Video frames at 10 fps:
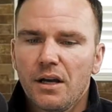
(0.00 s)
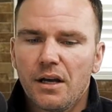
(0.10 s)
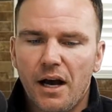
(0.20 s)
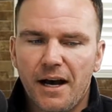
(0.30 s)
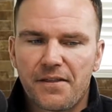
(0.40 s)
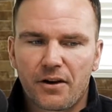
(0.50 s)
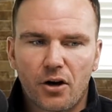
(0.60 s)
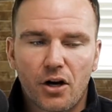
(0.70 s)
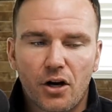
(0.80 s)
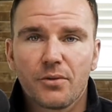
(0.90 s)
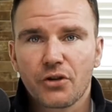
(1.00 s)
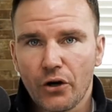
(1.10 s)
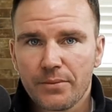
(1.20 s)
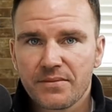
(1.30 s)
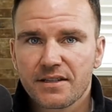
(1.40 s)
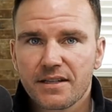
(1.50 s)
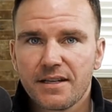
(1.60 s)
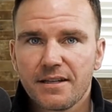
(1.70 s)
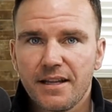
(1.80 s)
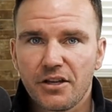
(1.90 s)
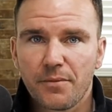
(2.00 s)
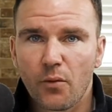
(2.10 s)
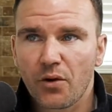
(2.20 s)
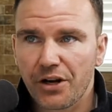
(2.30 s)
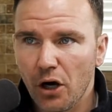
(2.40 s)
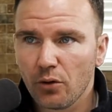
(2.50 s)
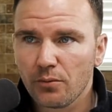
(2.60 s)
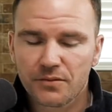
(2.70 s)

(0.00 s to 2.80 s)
Uh, there are a couple terms that you might want to know.